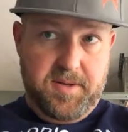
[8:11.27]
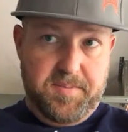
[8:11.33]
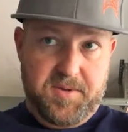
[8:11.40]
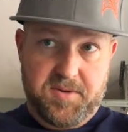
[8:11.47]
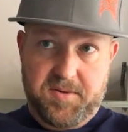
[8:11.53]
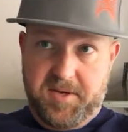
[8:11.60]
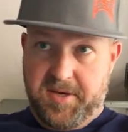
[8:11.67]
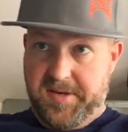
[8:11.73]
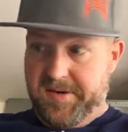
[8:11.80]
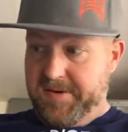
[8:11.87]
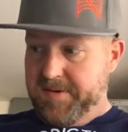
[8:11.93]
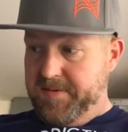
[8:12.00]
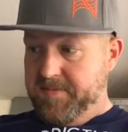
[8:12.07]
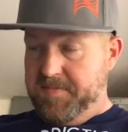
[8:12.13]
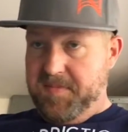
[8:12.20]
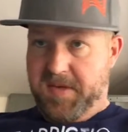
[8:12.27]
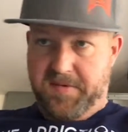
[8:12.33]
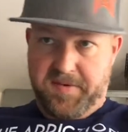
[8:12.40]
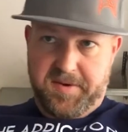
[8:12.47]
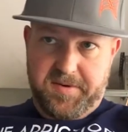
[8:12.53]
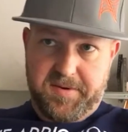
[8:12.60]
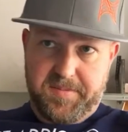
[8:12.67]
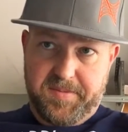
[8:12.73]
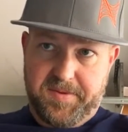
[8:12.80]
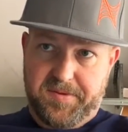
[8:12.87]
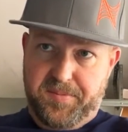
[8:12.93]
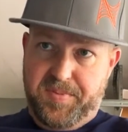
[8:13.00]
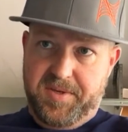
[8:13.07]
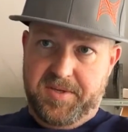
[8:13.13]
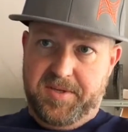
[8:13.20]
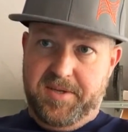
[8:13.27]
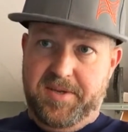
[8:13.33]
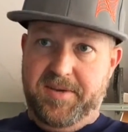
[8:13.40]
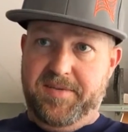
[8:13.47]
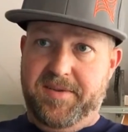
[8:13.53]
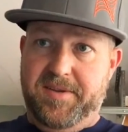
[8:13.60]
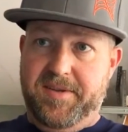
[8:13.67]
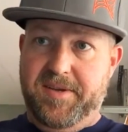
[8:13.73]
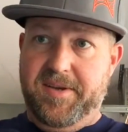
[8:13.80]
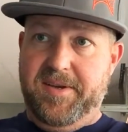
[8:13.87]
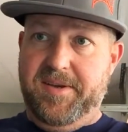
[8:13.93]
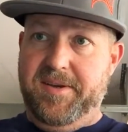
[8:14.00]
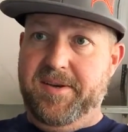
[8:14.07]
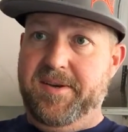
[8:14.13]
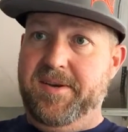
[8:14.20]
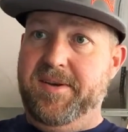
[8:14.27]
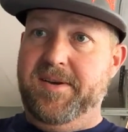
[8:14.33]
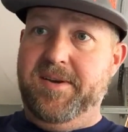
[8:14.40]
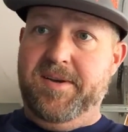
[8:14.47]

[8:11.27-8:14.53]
Neptune hat on, even though I'm a little pissed off at they